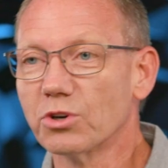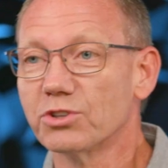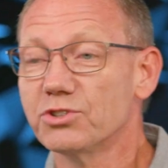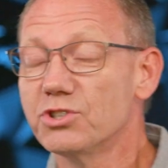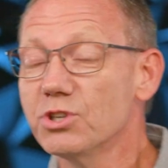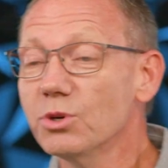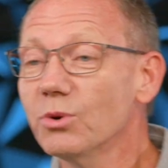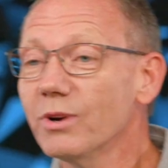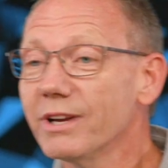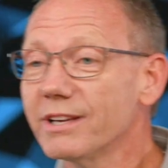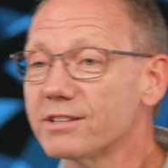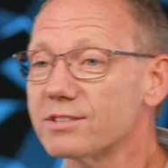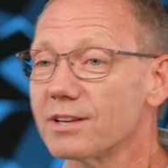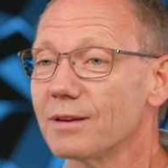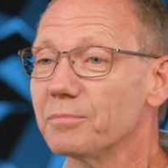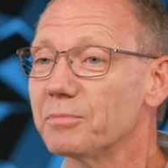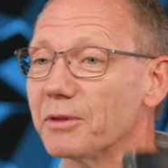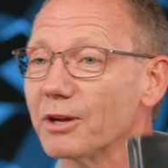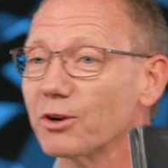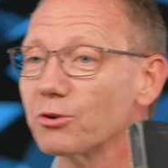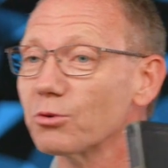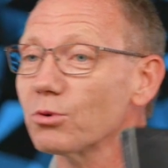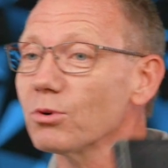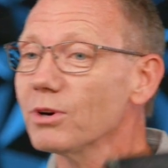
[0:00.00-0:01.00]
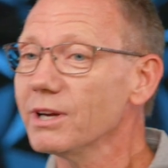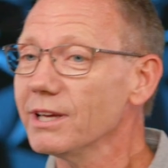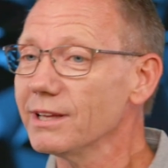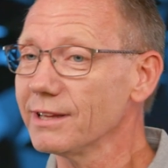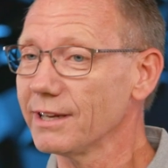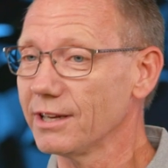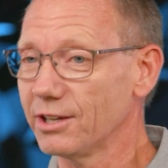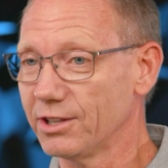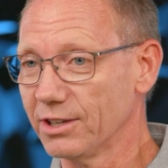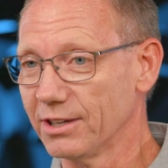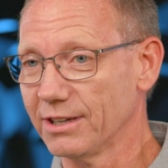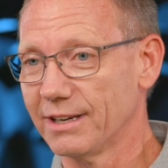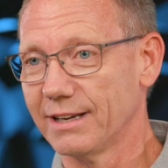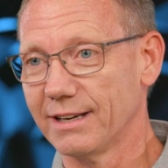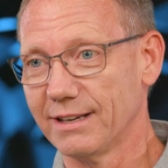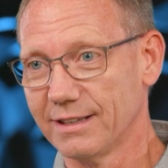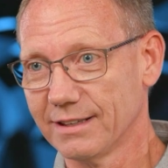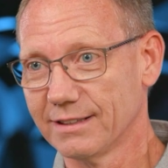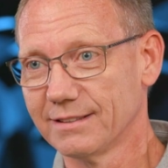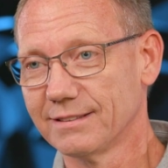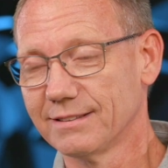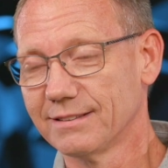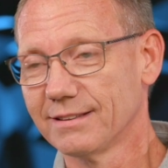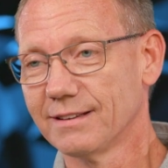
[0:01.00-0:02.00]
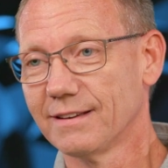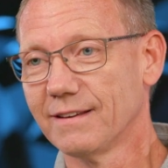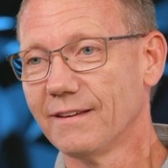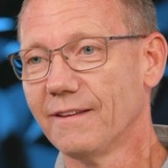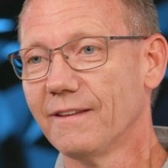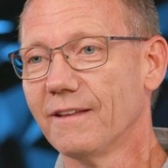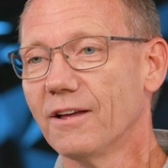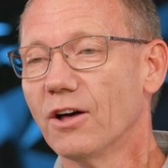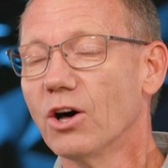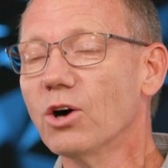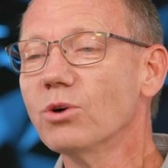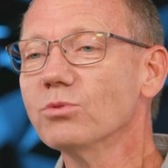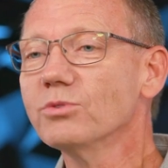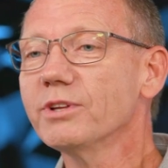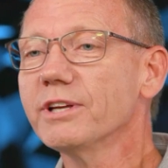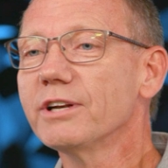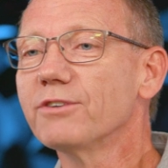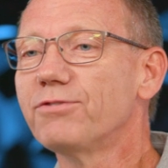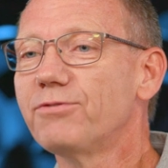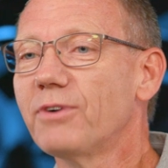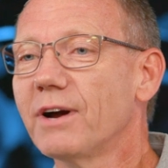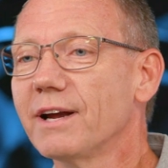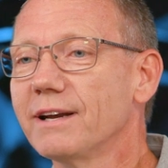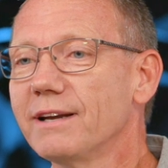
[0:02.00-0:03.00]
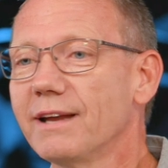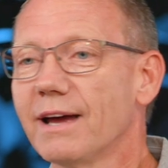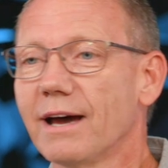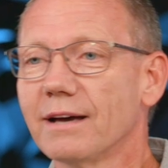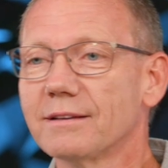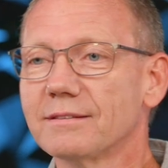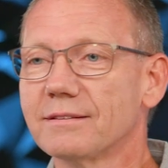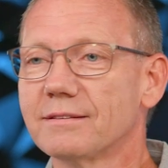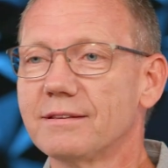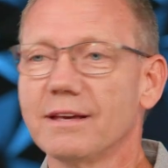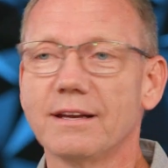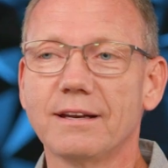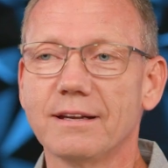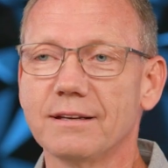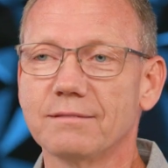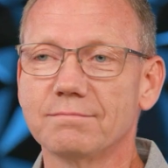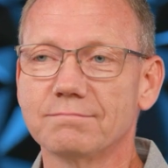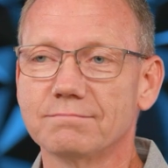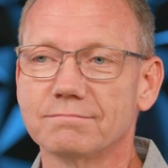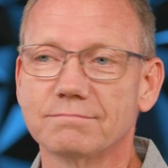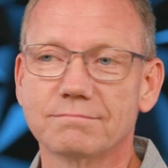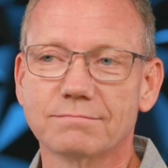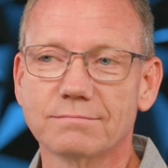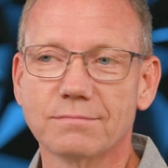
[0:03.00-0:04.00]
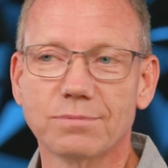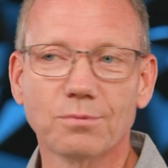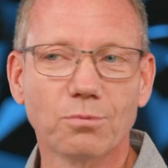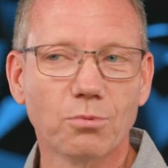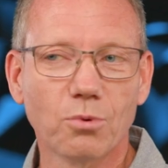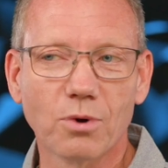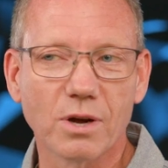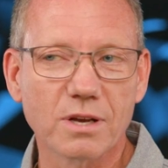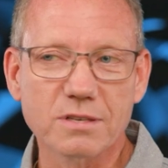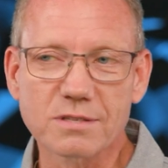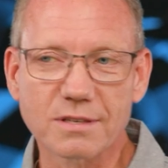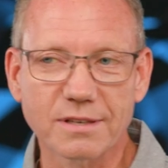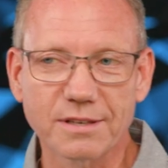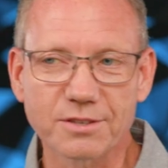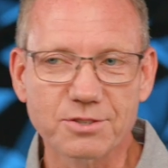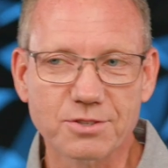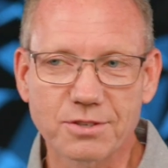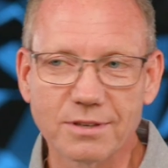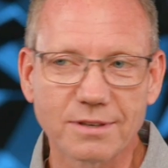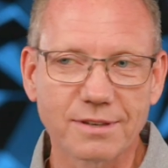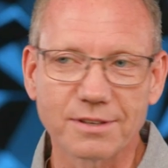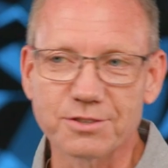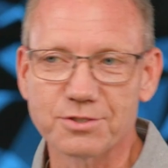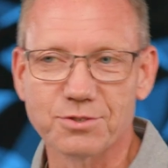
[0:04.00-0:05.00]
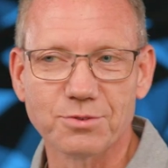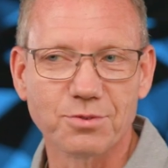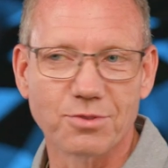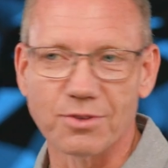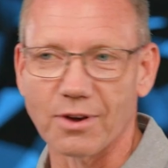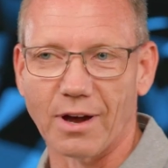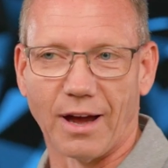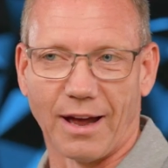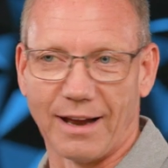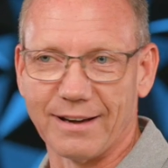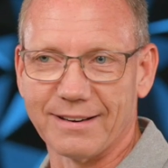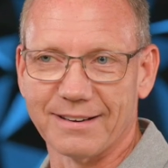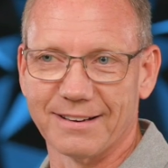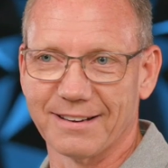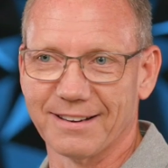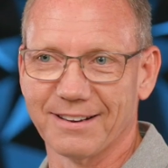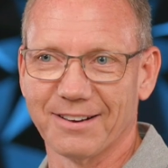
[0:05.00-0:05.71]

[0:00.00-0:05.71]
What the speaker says: doing something really good only to find out that it wasn't as good as you thought,